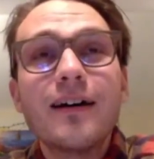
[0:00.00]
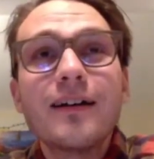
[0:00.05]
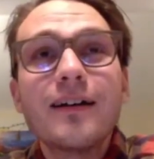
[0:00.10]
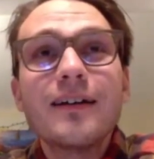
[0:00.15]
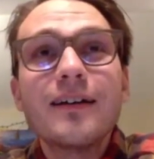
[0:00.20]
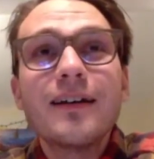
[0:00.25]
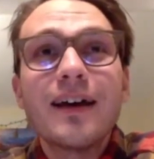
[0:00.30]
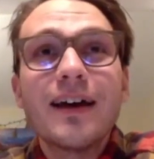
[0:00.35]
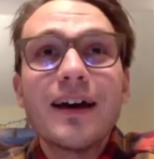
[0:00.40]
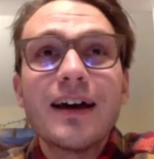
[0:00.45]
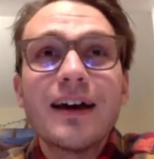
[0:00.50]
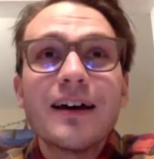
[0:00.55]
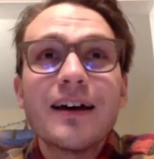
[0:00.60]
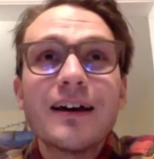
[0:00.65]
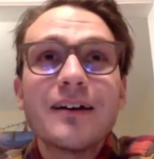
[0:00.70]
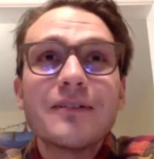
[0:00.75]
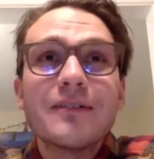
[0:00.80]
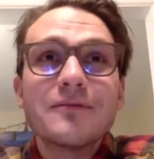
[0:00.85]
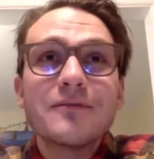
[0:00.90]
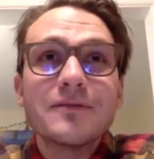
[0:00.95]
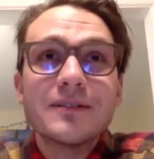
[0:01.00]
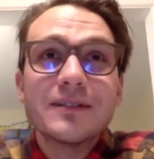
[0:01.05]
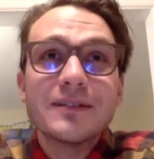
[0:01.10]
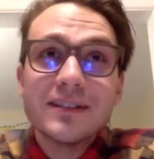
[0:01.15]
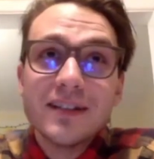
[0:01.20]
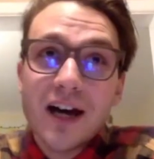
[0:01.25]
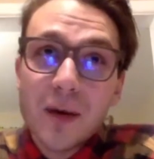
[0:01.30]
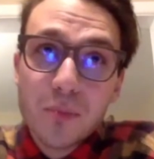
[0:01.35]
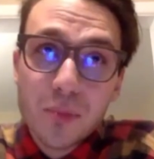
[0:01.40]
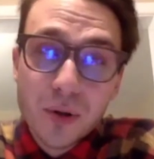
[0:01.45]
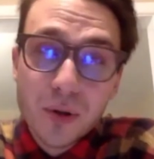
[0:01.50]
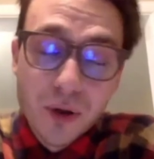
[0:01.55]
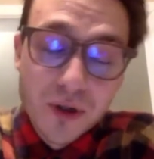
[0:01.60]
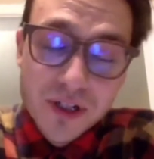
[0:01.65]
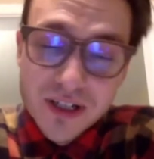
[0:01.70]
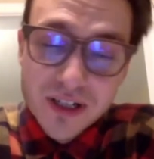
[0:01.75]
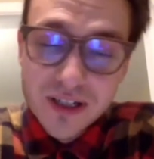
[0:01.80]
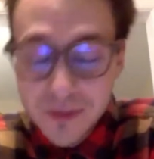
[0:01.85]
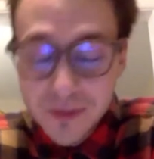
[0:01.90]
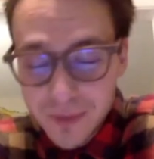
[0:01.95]
I have
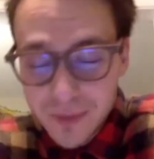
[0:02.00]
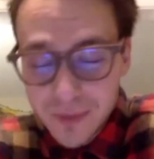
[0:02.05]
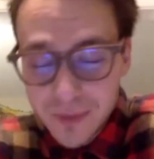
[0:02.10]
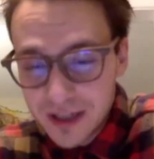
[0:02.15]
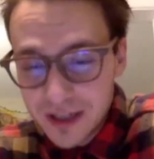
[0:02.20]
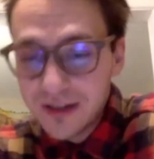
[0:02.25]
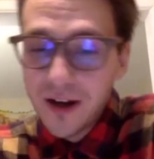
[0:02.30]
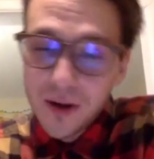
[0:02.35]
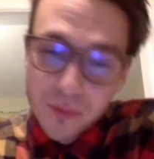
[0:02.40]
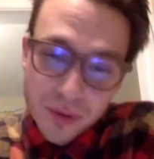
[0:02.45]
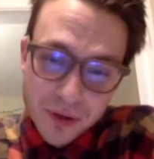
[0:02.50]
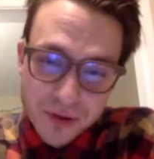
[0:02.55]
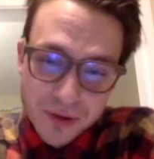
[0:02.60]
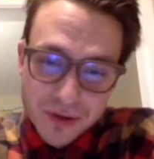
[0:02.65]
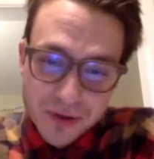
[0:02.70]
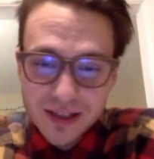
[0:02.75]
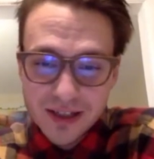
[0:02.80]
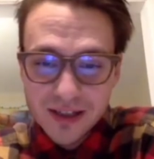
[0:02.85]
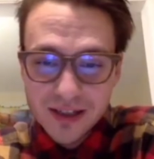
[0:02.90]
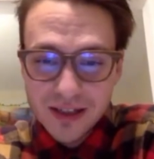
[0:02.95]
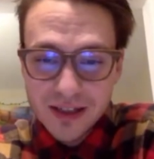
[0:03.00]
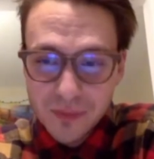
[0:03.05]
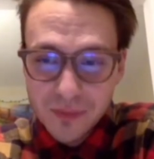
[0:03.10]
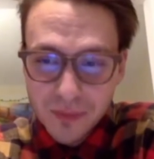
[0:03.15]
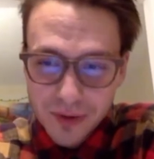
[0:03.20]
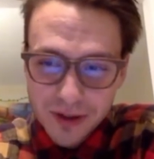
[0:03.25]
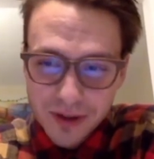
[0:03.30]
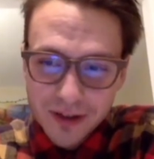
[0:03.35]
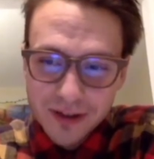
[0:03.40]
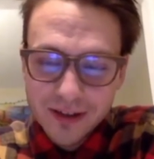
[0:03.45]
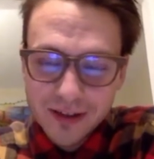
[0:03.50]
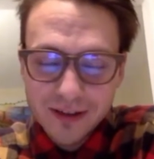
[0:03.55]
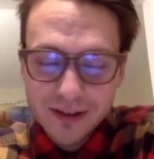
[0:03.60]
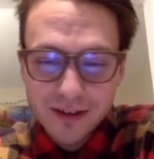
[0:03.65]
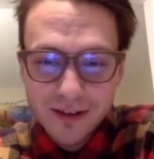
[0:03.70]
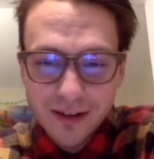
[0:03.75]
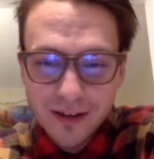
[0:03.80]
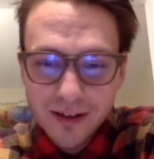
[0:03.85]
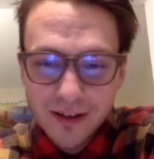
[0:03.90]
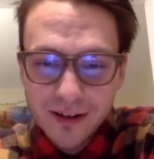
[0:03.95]
not personally made compost tea,
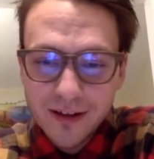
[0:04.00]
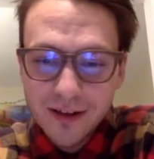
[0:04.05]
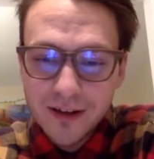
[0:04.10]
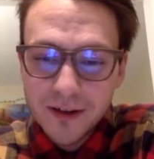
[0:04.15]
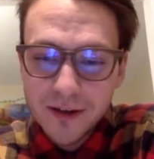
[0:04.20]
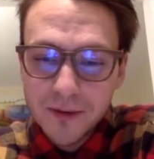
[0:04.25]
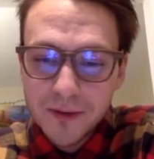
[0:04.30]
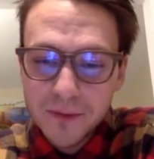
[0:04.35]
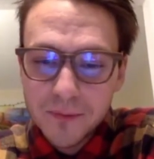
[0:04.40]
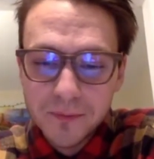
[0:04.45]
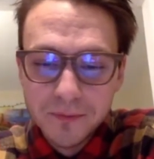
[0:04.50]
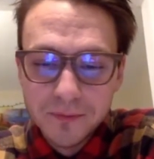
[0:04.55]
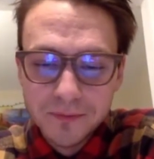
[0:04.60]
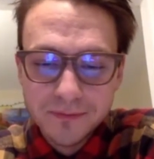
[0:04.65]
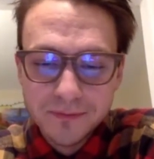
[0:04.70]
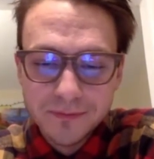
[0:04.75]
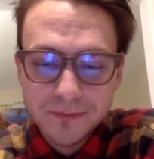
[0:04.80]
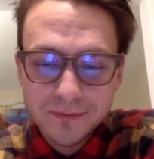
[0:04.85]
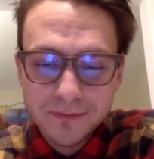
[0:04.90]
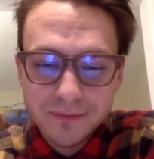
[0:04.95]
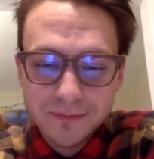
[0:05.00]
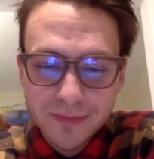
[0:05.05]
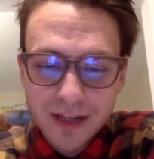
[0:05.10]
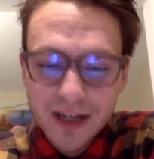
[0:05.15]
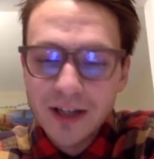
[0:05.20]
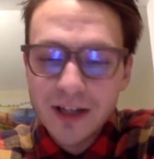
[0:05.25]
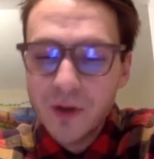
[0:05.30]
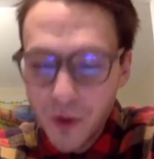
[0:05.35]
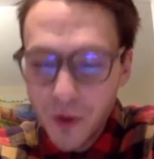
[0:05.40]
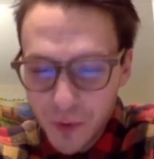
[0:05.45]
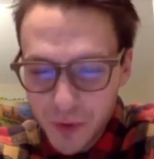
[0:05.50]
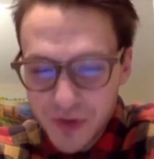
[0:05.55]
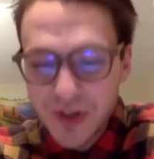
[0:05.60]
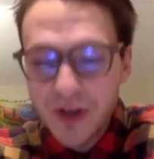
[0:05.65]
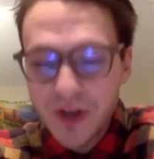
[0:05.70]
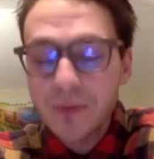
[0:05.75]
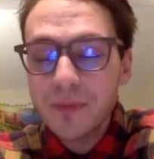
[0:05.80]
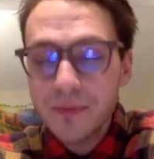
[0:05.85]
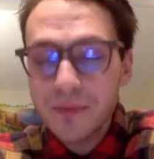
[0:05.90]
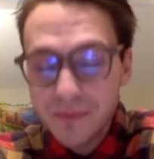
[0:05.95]
but I
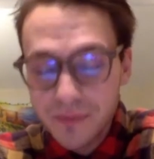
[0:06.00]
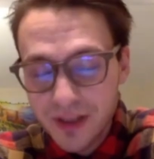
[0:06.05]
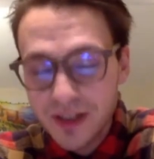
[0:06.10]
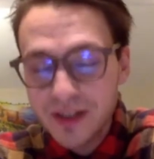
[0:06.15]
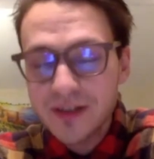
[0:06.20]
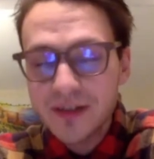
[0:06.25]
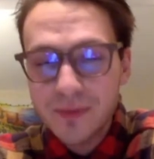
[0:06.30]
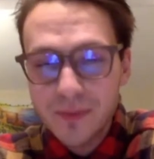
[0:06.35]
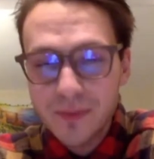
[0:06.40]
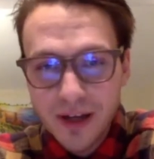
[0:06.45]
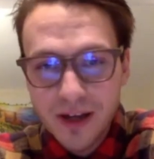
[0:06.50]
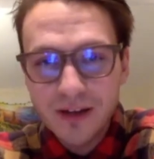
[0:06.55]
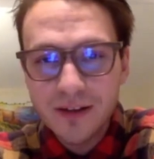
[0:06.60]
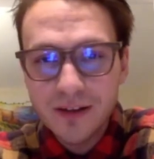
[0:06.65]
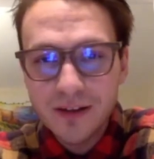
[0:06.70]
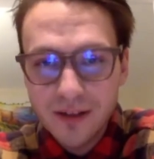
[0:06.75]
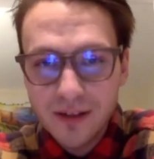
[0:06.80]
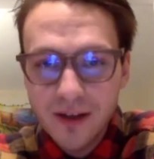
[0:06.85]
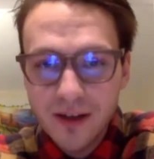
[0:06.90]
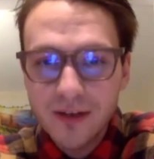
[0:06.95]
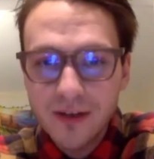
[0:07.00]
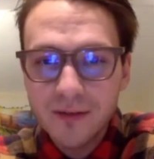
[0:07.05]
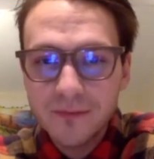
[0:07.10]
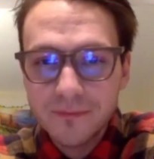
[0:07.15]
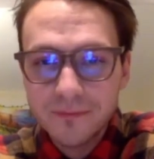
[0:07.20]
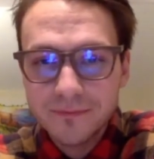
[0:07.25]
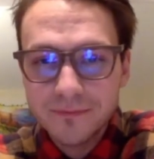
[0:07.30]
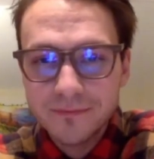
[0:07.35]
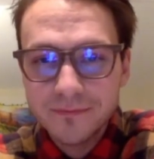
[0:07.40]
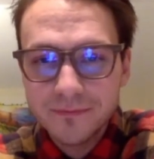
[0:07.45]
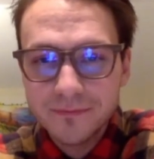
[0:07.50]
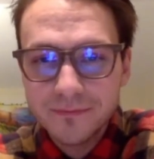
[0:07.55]
know some things about it, yeah.